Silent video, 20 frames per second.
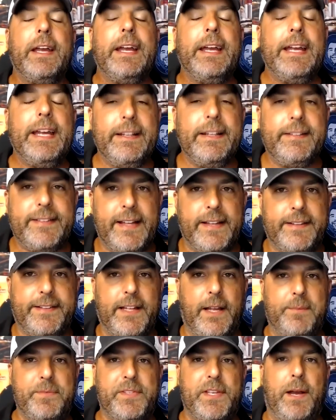Hit that
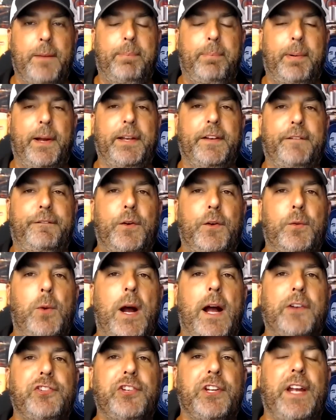thumbs up button if you're
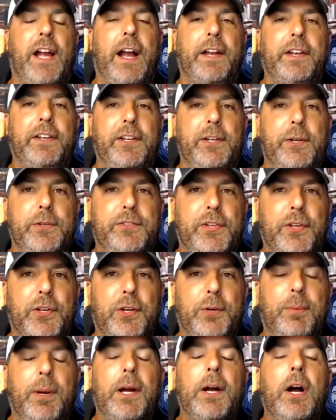watching on
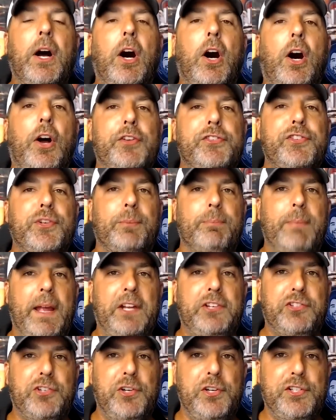YouTube. Also, make
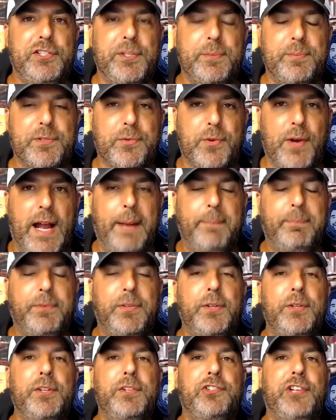sure you subscribe
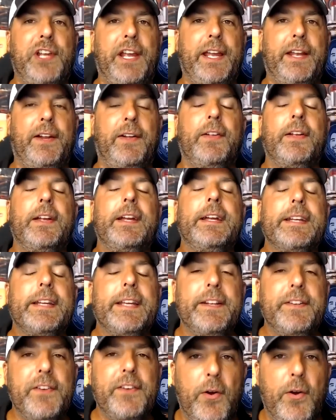to the channel.
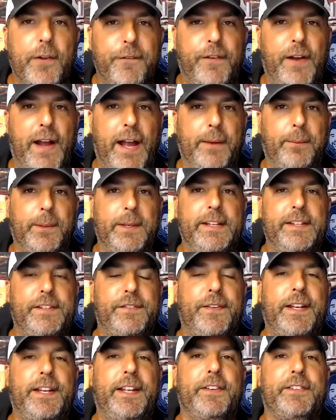Get notified when these
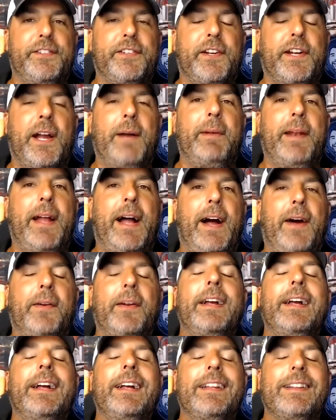videos are coming out.
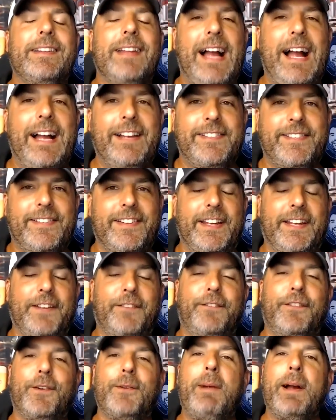Lastly,
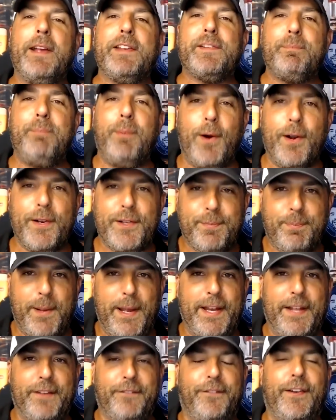for my sports
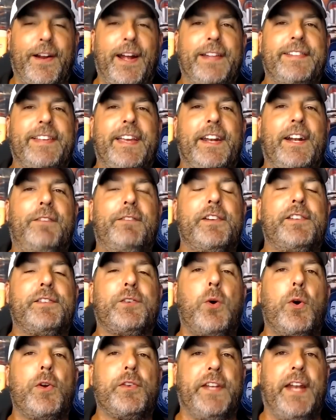betting friends, head over to
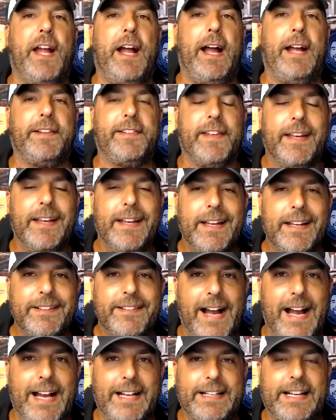
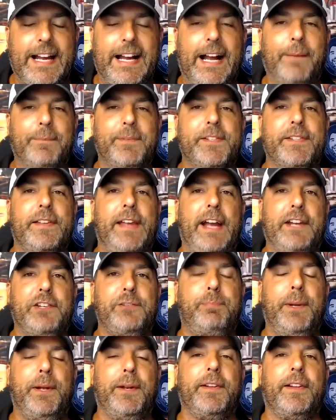
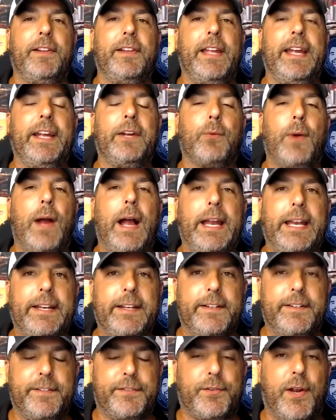scoresandodds.com/beer. The link right in
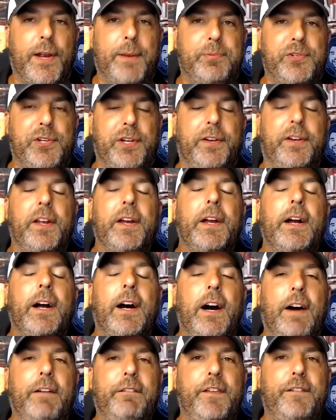the description
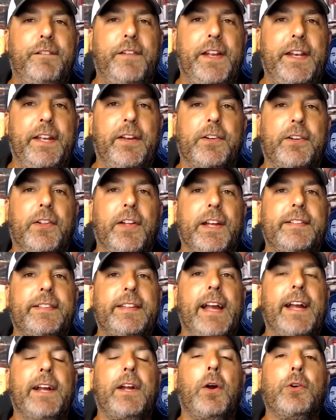of the video. Click
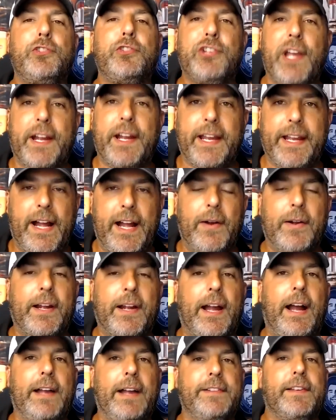that. Go check it out,
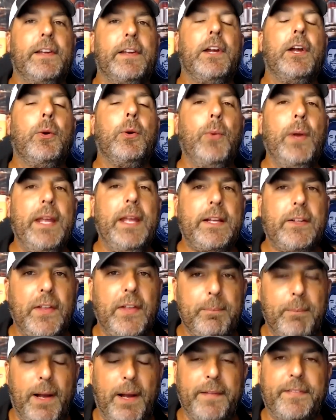guys.
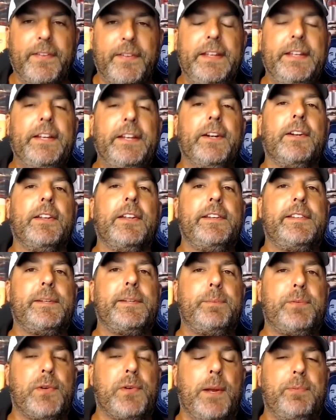Weekly, monthly, yearly
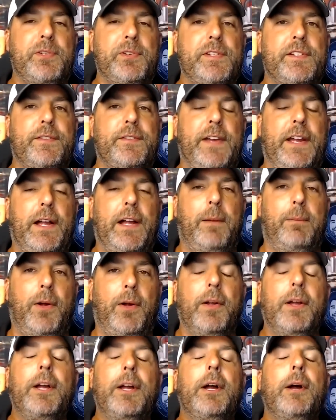subscriptions
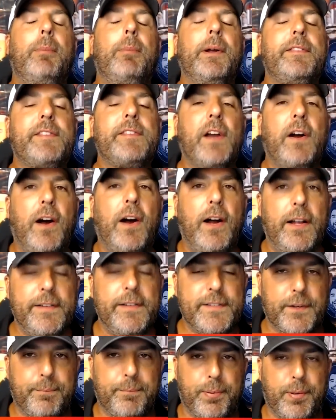available, but
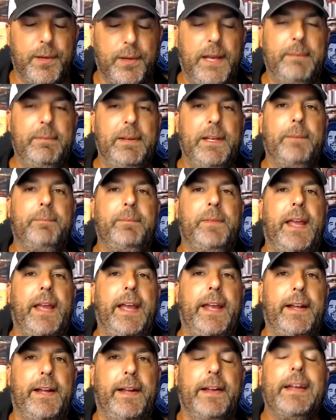tons of premium
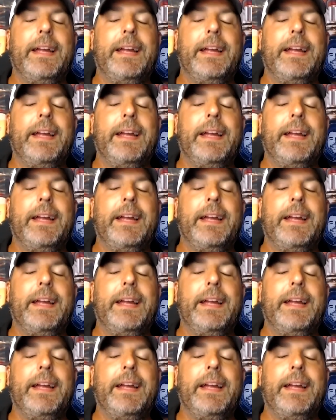data,